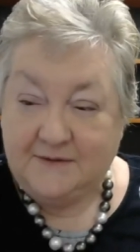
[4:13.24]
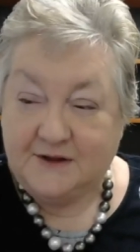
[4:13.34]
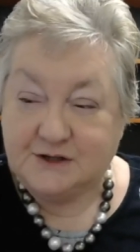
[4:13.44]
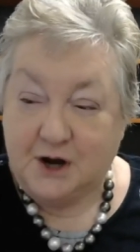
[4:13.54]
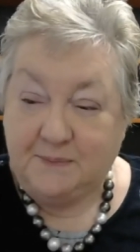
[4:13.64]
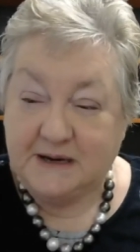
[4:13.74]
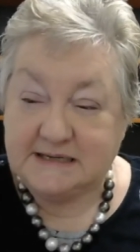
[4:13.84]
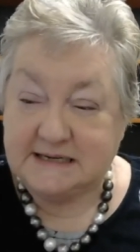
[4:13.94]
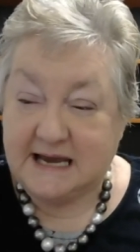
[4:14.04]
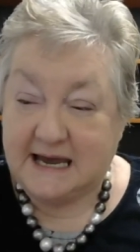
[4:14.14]
The topic
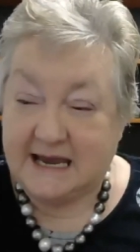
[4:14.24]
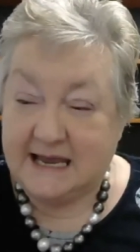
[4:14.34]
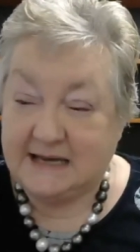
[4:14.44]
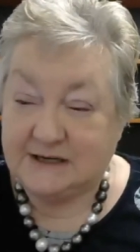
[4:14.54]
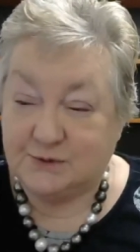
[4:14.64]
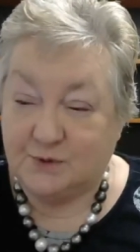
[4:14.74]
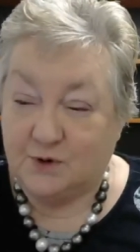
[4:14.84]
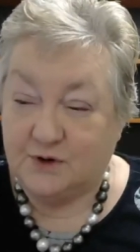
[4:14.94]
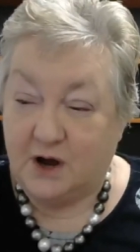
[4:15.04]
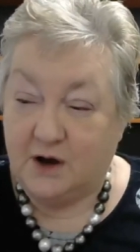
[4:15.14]
today, as you
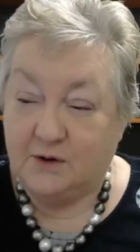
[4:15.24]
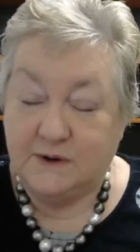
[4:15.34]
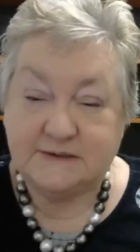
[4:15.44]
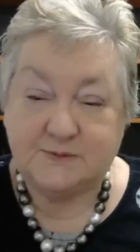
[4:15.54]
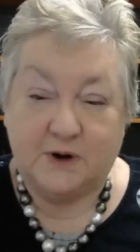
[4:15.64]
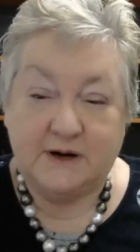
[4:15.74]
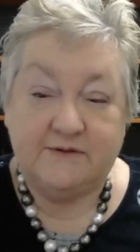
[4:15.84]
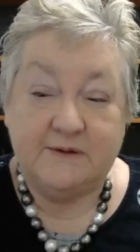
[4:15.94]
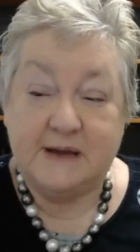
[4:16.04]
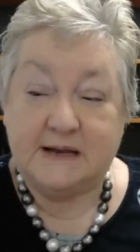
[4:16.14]
all know, is what
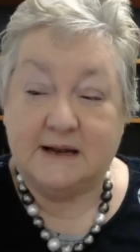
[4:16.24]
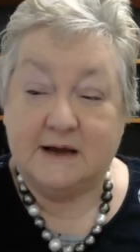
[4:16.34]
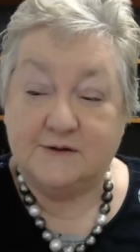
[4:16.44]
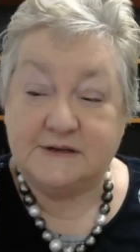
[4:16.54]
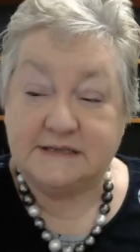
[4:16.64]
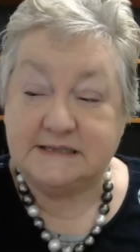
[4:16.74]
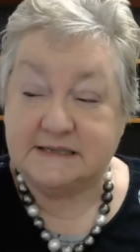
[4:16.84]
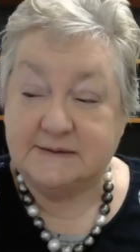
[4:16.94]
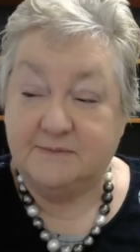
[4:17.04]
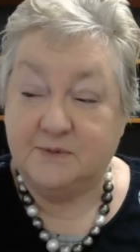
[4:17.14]
if the mental health
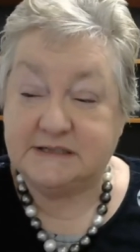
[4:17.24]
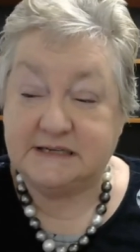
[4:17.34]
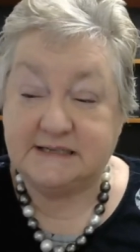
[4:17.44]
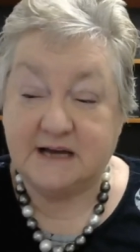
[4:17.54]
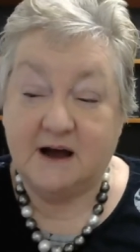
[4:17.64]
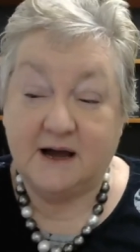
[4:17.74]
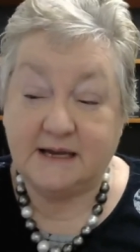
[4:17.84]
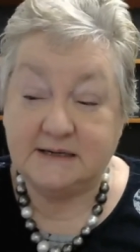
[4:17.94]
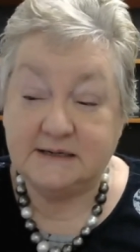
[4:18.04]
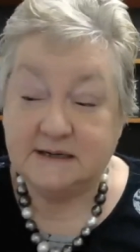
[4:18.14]
system was
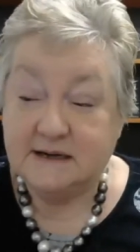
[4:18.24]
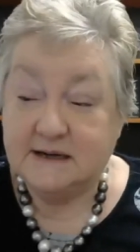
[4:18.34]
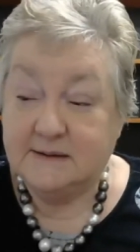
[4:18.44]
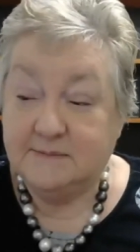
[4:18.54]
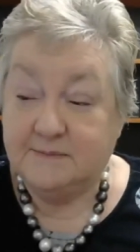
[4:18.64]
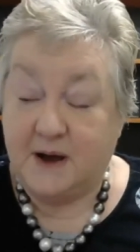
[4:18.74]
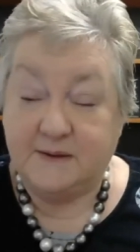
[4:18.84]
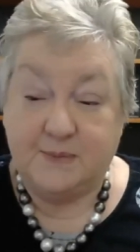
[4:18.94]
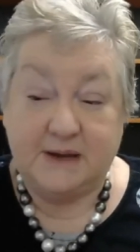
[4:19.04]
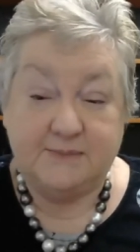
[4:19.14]
designed by
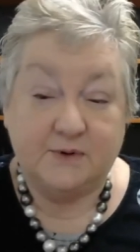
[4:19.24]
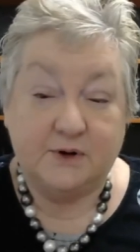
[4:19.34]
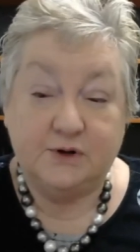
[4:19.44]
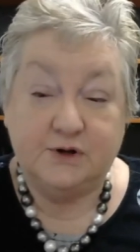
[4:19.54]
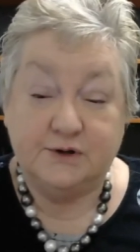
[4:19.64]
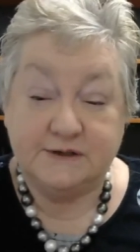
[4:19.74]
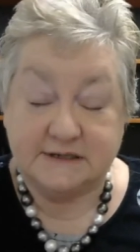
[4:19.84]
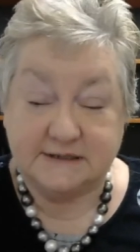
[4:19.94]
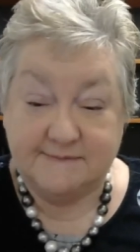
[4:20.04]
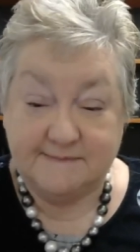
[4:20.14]
the people who use
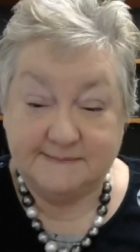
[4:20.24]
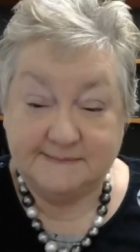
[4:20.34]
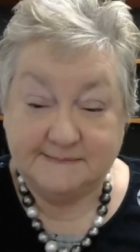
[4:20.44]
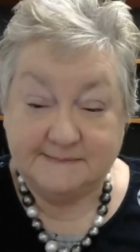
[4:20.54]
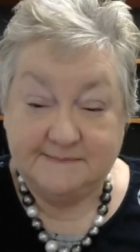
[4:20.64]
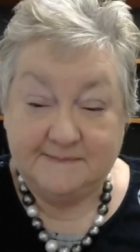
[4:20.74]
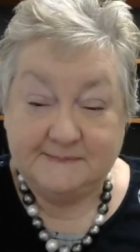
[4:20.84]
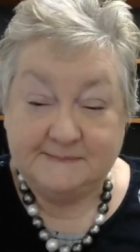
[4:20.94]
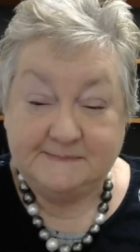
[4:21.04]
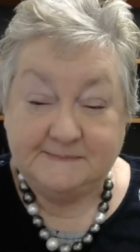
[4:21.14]
it?
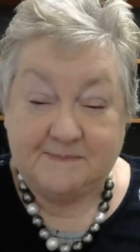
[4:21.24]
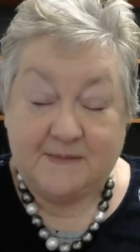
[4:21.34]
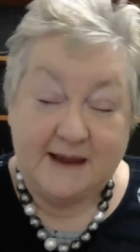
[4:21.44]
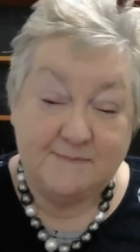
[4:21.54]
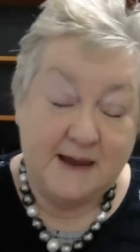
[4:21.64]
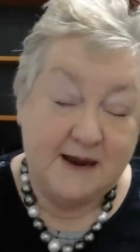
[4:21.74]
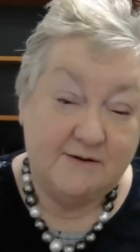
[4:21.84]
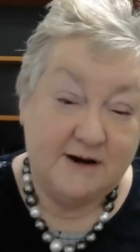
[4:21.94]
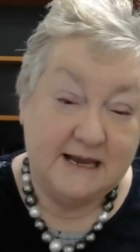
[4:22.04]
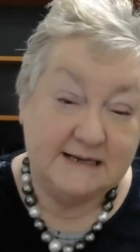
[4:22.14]
And
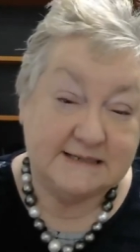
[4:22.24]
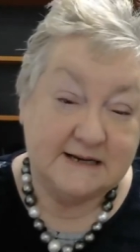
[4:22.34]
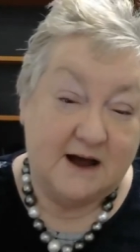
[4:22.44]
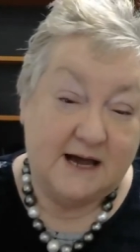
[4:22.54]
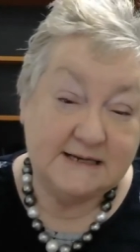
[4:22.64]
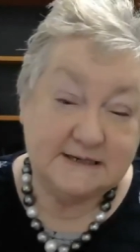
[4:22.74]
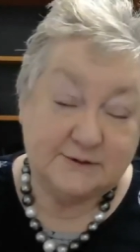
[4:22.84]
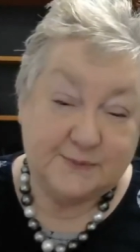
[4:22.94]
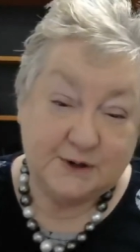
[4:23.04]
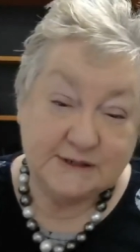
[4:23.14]
Mary is an
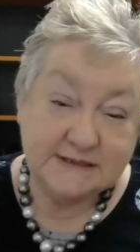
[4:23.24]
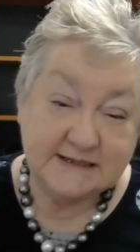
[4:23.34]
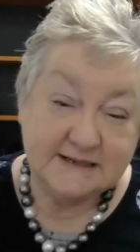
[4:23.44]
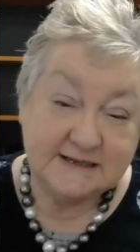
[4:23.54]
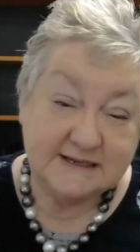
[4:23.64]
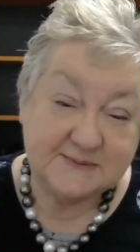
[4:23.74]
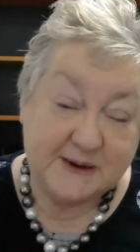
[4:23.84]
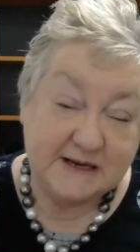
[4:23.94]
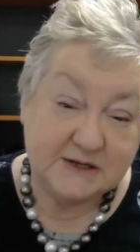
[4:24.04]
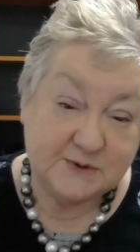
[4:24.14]
ideal person to
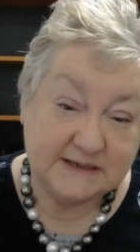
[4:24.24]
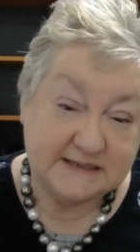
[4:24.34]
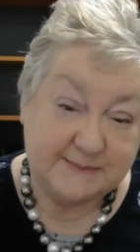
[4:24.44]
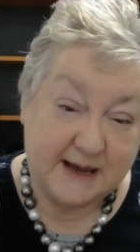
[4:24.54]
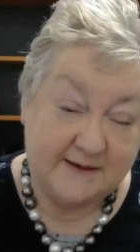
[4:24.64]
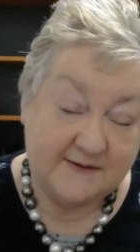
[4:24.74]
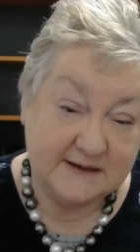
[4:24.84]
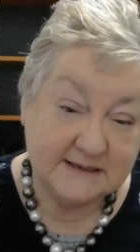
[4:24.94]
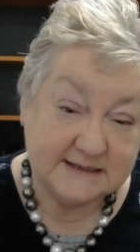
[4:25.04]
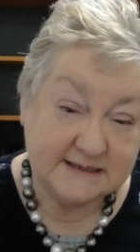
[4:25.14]
speak to us about
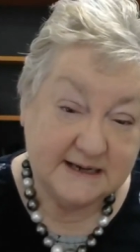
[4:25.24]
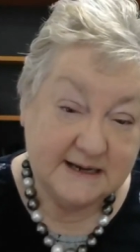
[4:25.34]
this.